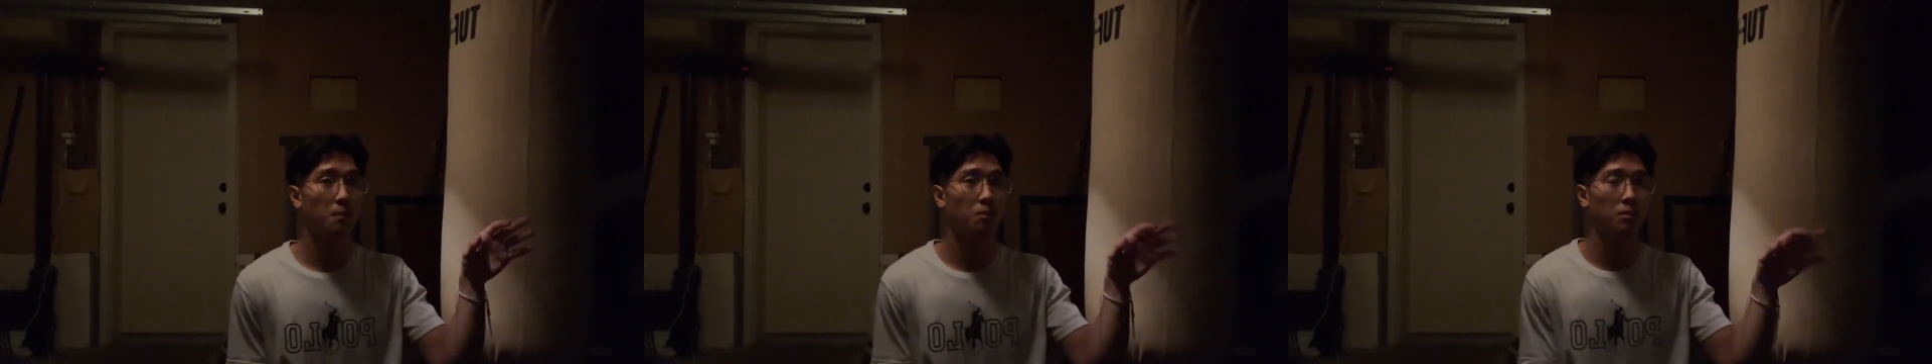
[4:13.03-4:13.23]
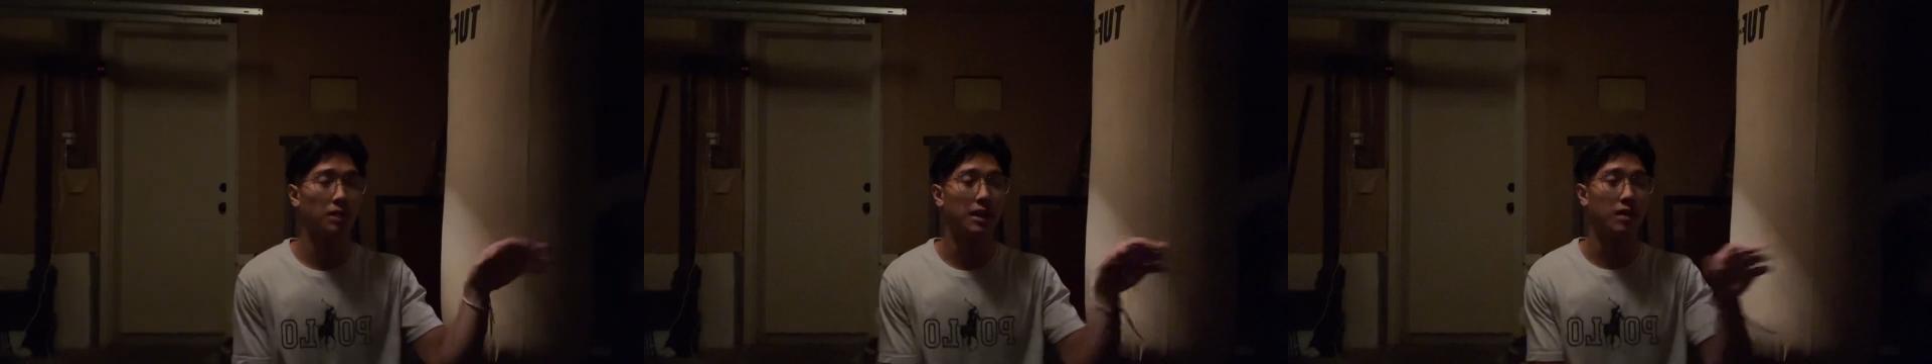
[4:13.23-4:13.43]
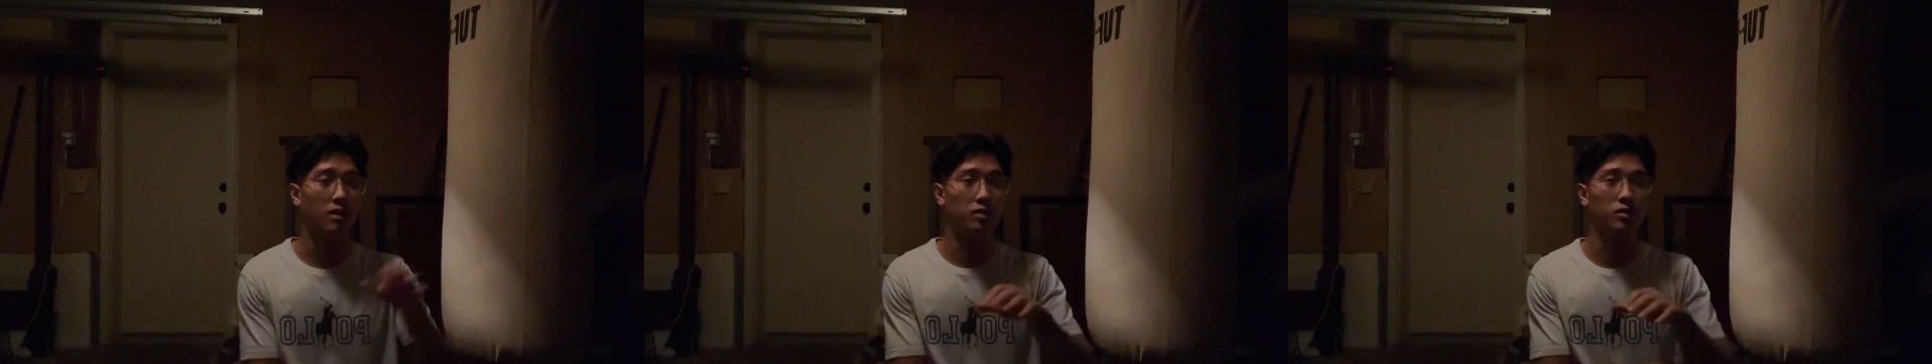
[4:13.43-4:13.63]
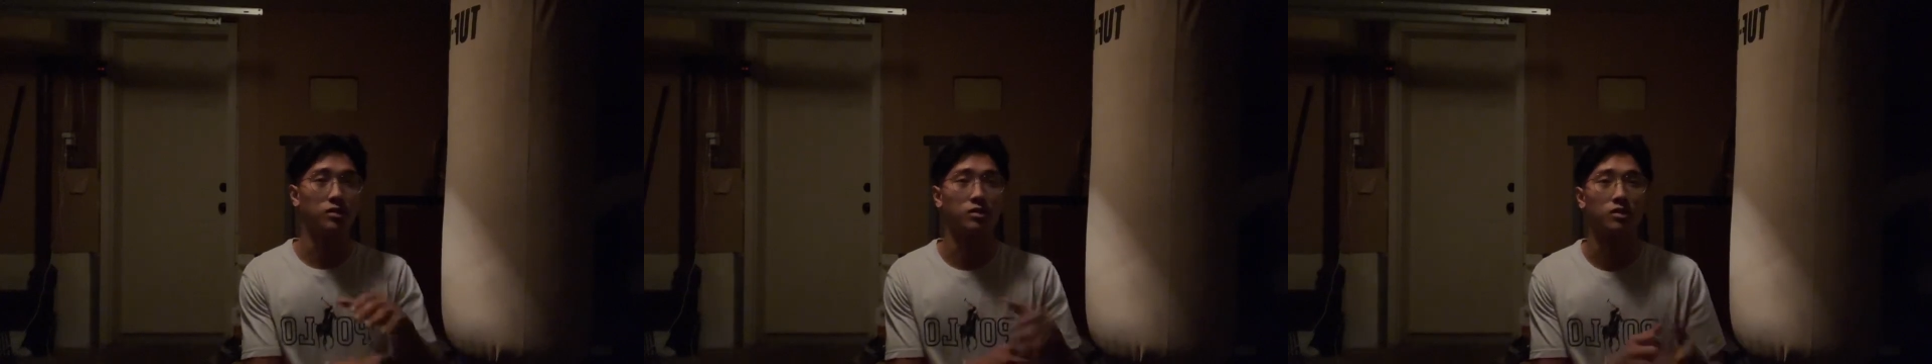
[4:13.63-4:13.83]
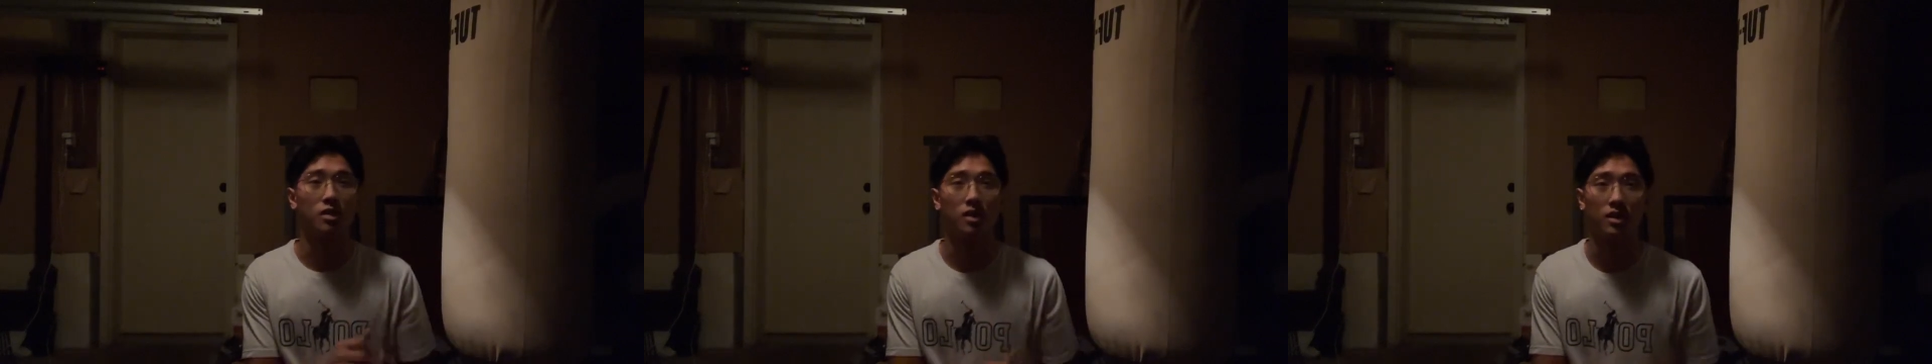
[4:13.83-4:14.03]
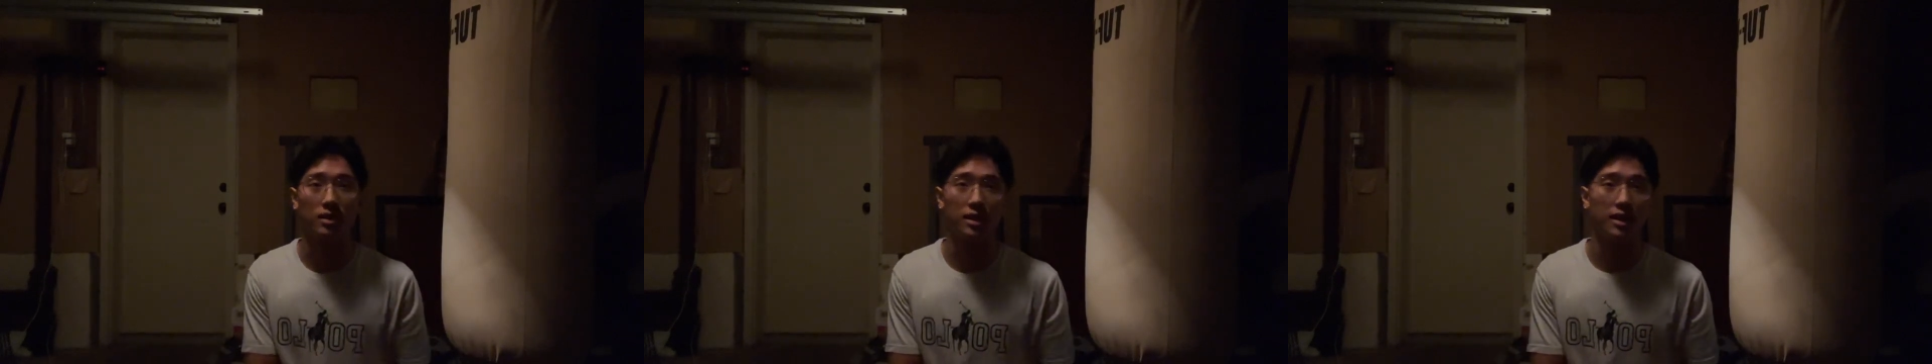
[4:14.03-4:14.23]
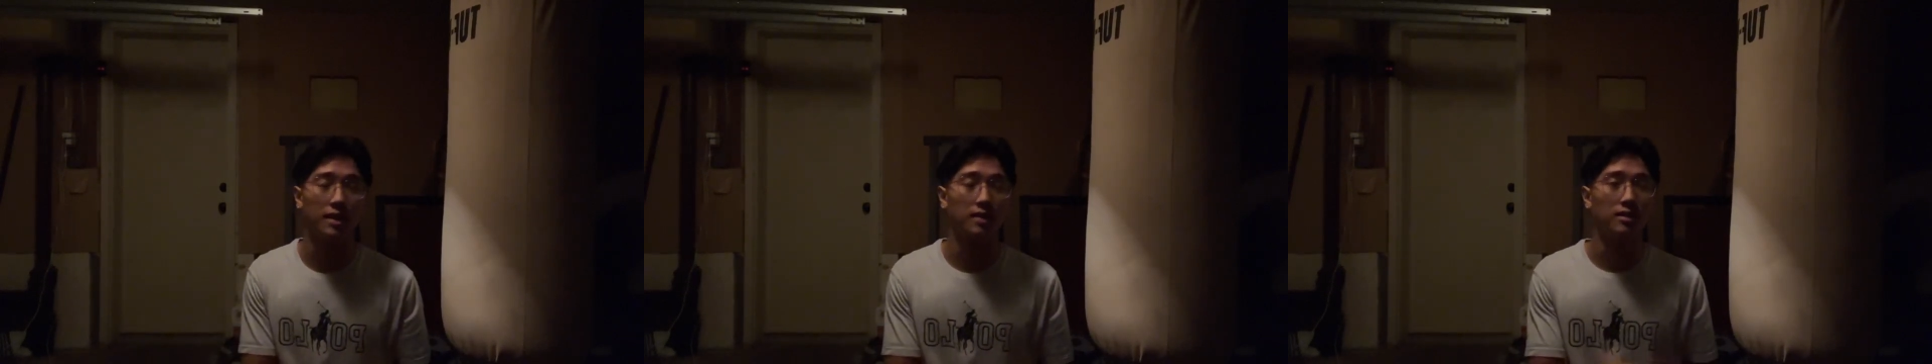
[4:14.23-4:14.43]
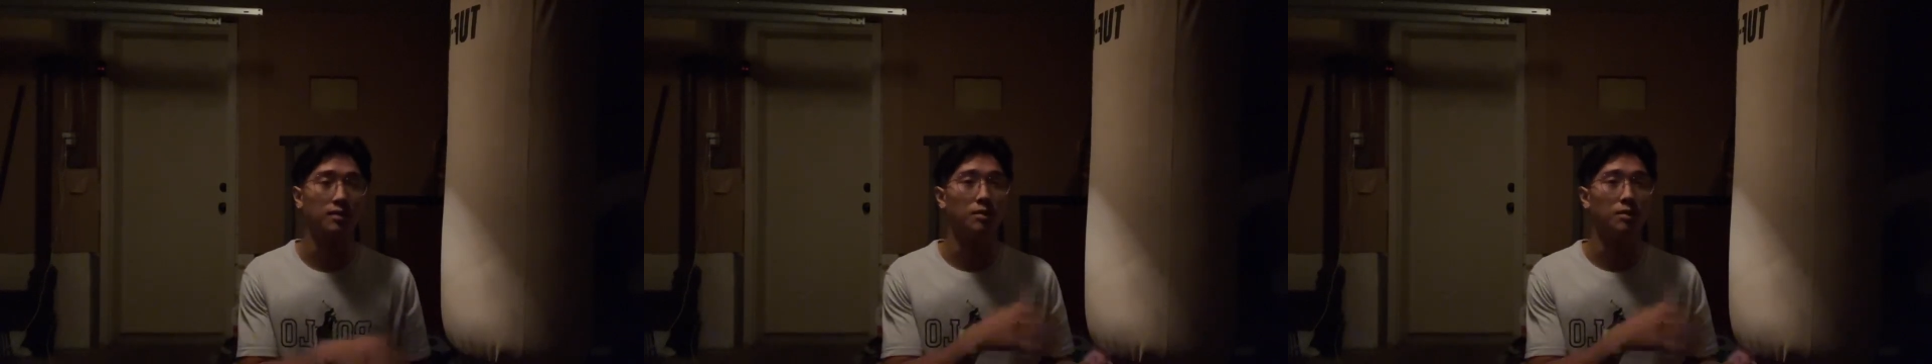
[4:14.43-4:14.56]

But that also started getting the